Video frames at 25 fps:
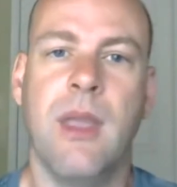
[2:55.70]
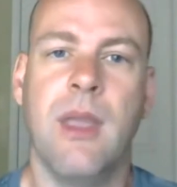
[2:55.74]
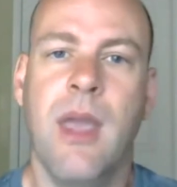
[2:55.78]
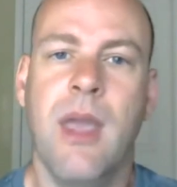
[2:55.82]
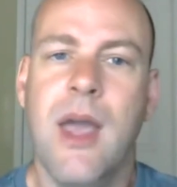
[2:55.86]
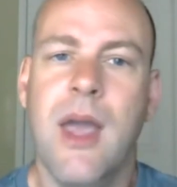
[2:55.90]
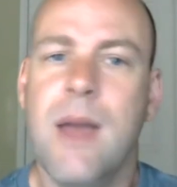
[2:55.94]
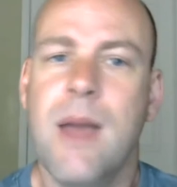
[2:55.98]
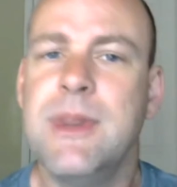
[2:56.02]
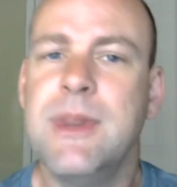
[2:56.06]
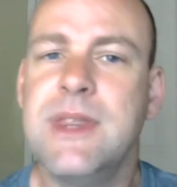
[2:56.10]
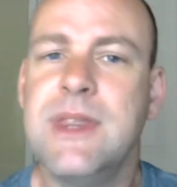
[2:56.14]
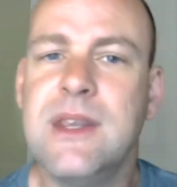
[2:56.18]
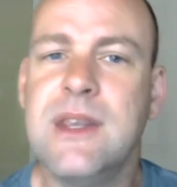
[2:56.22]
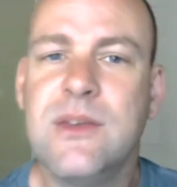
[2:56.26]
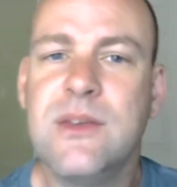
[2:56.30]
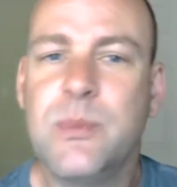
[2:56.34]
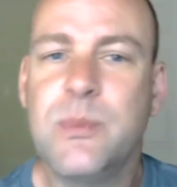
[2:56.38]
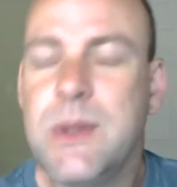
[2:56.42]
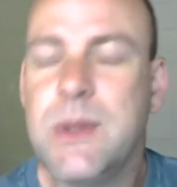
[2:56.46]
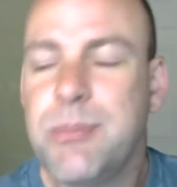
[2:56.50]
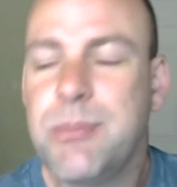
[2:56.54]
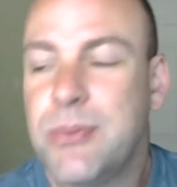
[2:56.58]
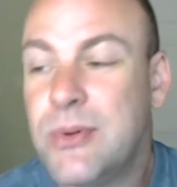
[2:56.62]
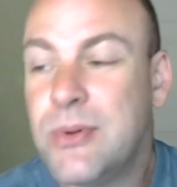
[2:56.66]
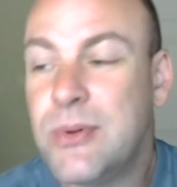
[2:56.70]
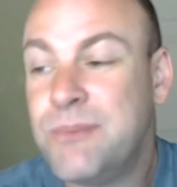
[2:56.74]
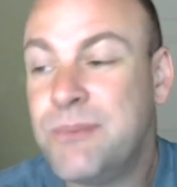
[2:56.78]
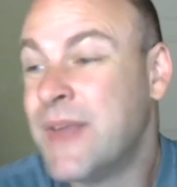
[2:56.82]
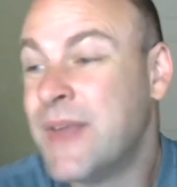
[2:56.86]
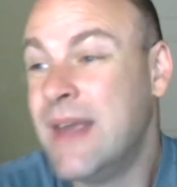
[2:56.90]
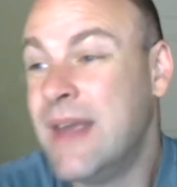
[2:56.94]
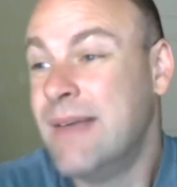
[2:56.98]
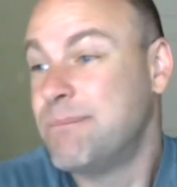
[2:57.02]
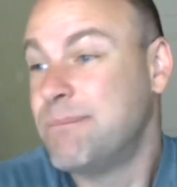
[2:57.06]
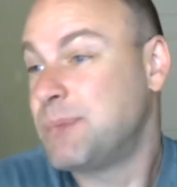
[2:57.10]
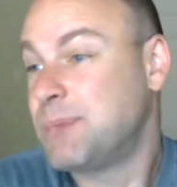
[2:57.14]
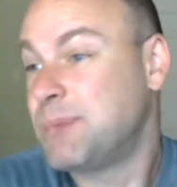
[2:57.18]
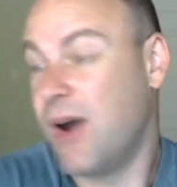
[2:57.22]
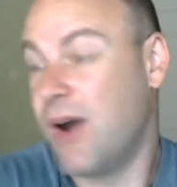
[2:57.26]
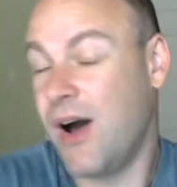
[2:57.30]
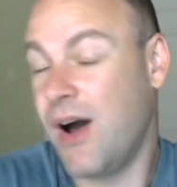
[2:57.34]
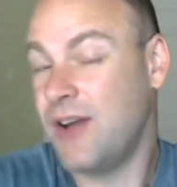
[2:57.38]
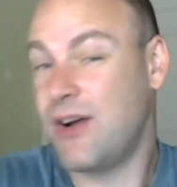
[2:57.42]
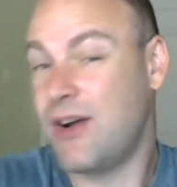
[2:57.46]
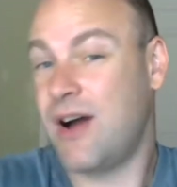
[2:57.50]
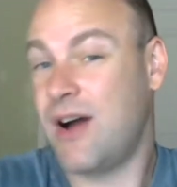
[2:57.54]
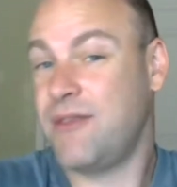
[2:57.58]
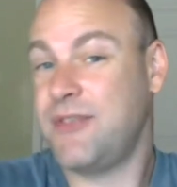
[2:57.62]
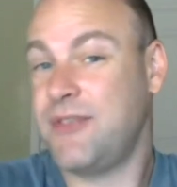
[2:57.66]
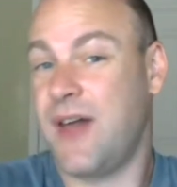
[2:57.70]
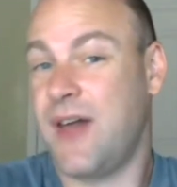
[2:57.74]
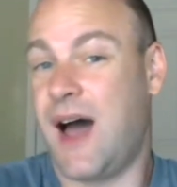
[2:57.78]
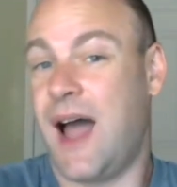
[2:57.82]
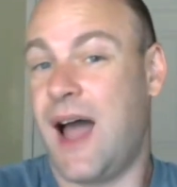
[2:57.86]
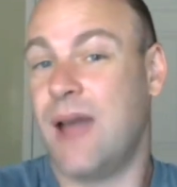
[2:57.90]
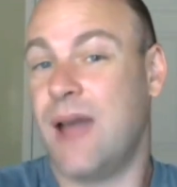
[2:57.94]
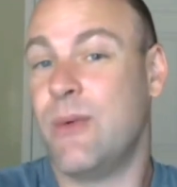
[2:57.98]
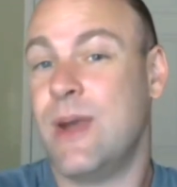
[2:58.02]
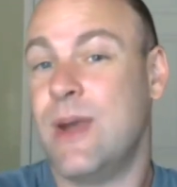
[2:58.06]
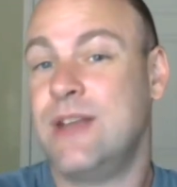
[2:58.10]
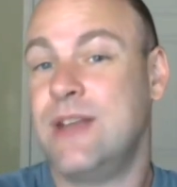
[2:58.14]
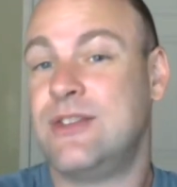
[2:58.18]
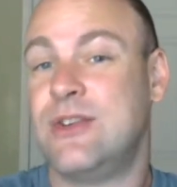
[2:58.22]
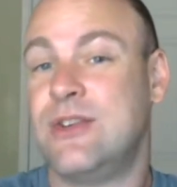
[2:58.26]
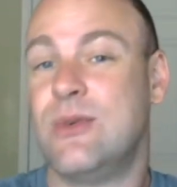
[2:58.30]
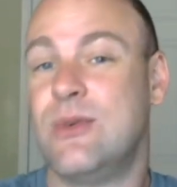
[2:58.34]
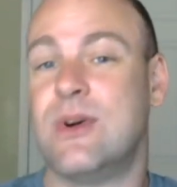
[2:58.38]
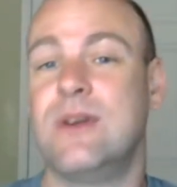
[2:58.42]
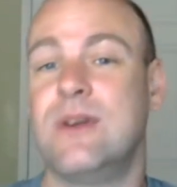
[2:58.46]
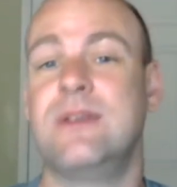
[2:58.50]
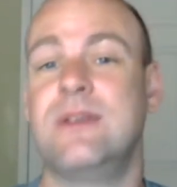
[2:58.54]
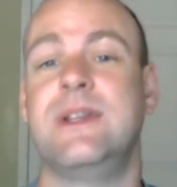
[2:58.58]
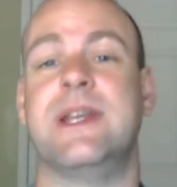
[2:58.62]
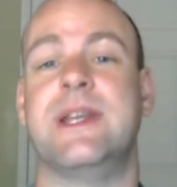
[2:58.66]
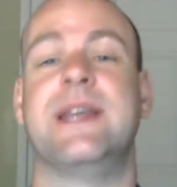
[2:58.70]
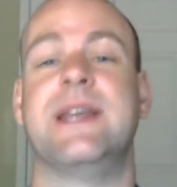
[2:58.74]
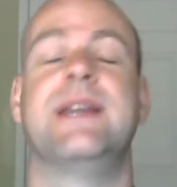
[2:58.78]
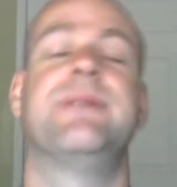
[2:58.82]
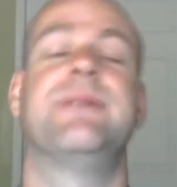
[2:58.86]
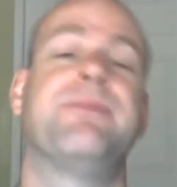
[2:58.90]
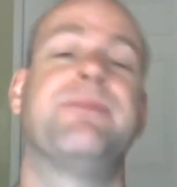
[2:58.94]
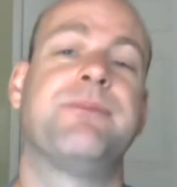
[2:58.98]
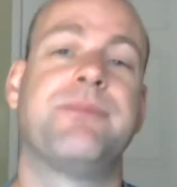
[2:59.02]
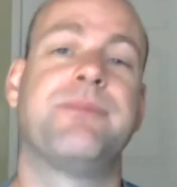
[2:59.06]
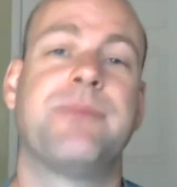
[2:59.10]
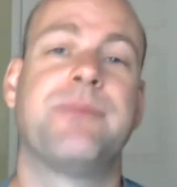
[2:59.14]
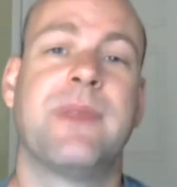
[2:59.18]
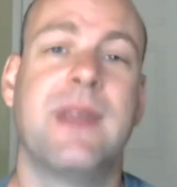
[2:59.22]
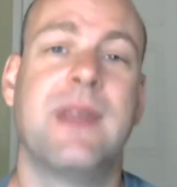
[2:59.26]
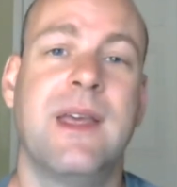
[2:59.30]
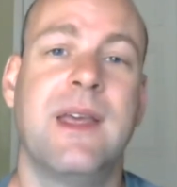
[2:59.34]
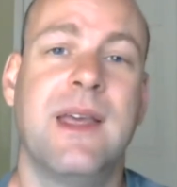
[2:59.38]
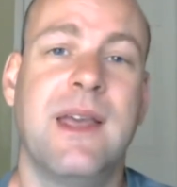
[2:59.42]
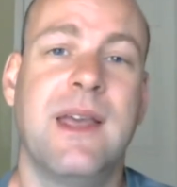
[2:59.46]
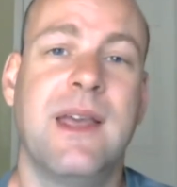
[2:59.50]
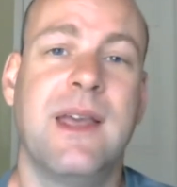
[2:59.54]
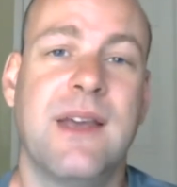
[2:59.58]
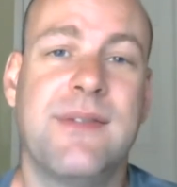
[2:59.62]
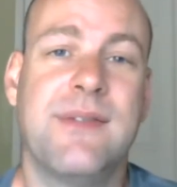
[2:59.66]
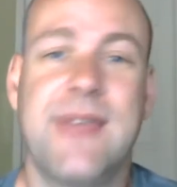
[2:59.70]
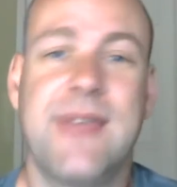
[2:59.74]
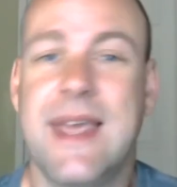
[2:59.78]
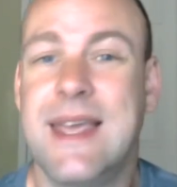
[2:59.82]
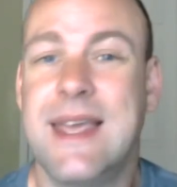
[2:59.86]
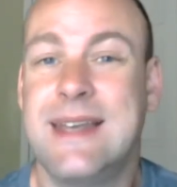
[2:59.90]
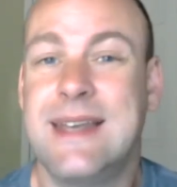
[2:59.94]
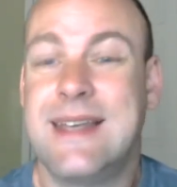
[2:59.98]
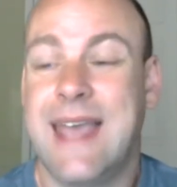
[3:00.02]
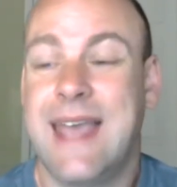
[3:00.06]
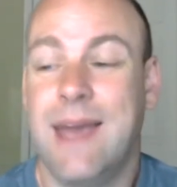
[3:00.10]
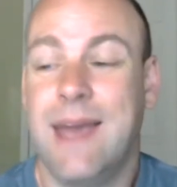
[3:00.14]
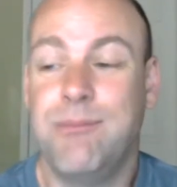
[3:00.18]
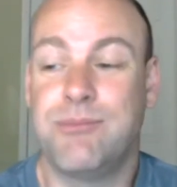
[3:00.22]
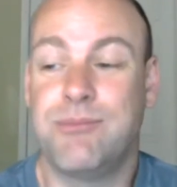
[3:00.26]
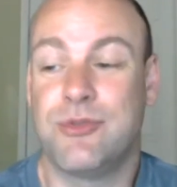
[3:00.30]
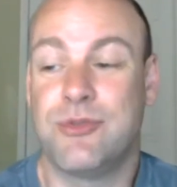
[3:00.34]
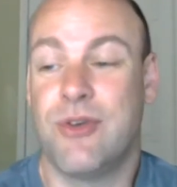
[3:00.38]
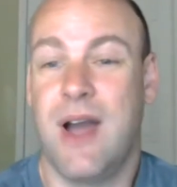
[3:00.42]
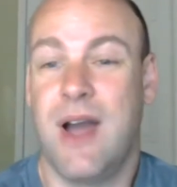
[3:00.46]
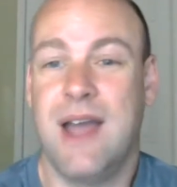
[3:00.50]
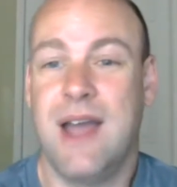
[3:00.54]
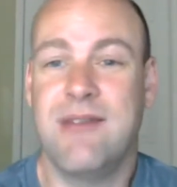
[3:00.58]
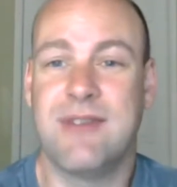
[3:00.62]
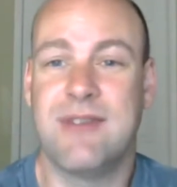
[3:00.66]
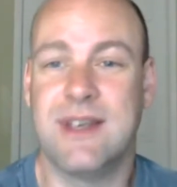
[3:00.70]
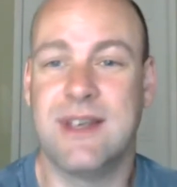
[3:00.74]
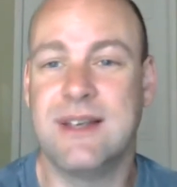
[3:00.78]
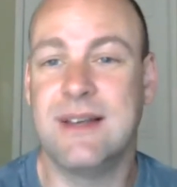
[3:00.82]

But these people got off the highway too early. If they had kept driving,